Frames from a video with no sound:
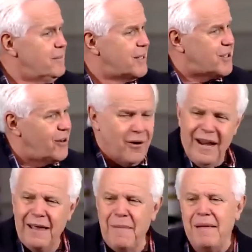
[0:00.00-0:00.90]
But you know,
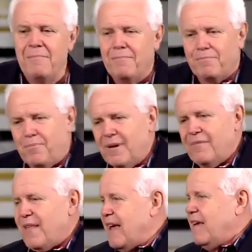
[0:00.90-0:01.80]
and they may,
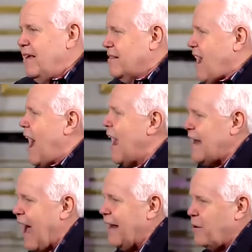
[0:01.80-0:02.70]
if they tie a
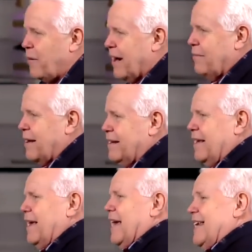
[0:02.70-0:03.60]
knot or whatever,
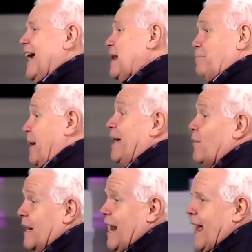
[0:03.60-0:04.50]
and you got to pick
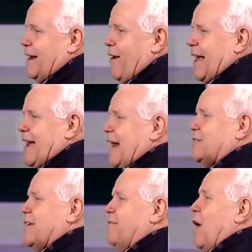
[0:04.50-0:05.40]
on a knot and all that kind
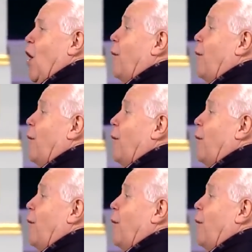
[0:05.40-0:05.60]
of stuff,